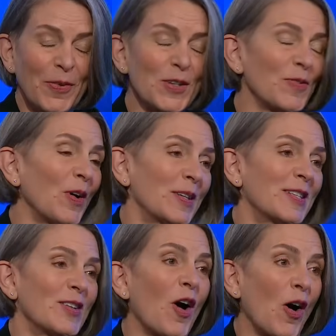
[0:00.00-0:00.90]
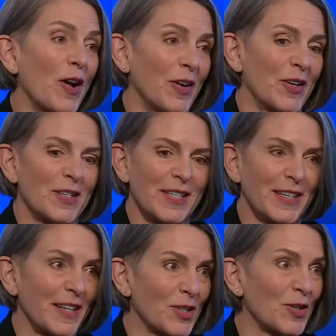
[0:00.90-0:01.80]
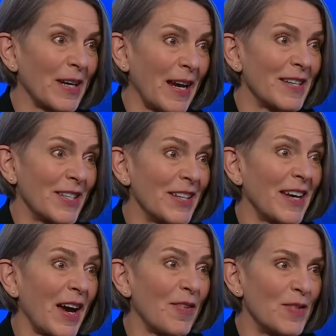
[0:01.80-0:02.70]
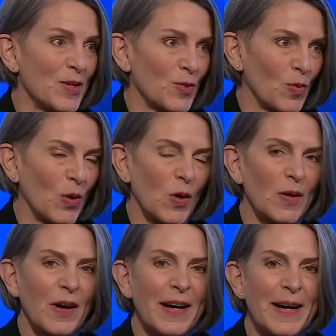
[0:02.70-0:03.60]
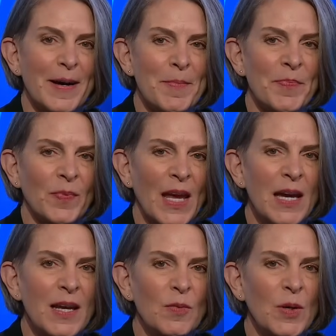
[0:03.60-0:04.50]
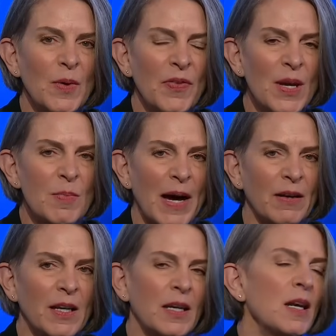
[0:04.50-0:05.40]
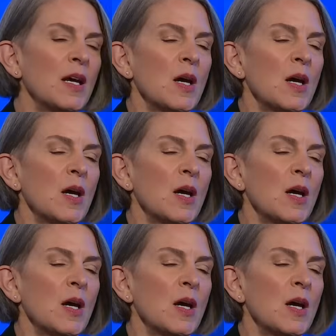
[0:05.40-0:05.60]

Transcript: first of all, it's an honor to actually to have this role. Um, and when we think about it,